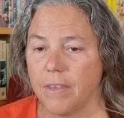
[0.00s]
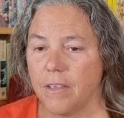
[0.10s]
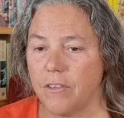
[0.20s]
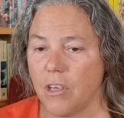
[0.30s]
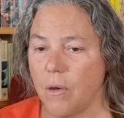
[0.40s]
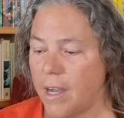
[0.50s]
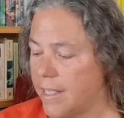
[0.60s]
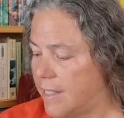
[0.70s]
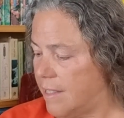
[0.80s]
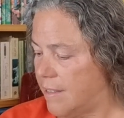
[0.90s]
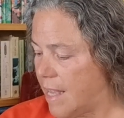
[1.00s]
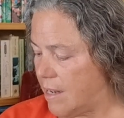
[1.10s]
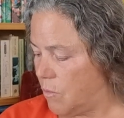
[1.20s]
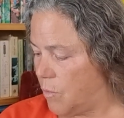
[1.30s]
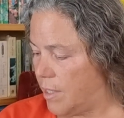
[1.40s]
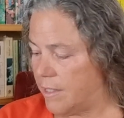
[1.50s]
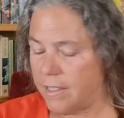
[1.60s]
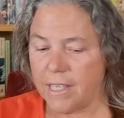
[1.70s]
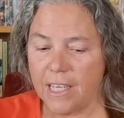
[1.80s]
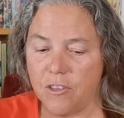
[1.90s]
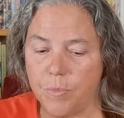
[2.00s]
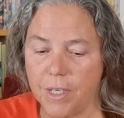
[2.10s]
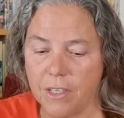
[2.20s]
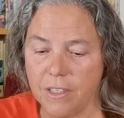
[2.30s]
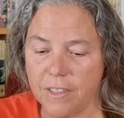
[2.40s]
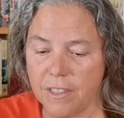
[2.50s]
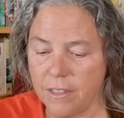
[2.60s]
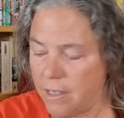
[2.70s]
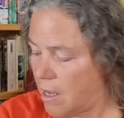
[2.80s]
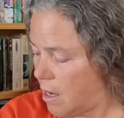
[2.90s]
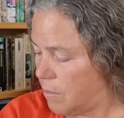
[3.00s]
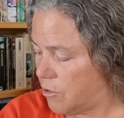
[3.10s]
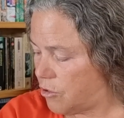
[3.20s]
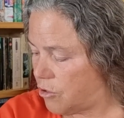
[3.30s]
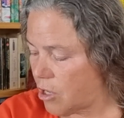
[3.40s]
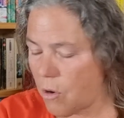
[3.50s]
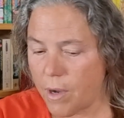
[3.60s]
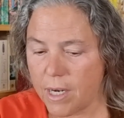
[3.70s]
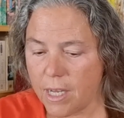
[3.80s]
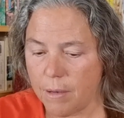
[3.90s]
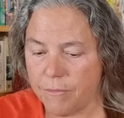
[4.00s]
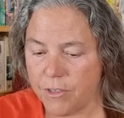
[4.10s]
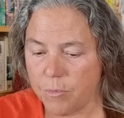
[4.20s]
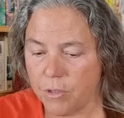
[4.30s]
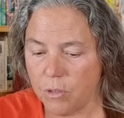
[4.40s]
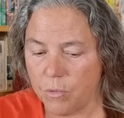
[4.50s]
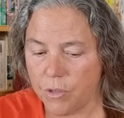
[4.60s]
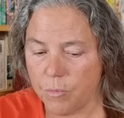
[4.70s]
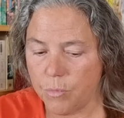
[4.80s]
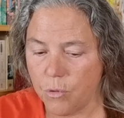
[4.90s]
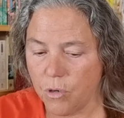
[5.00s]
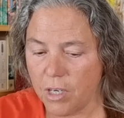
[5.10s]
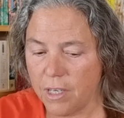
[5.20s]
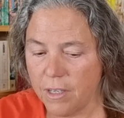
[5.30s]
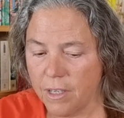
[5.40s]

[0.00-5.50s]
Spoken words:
So I did that at one stage because I was so uncomfortable with the book.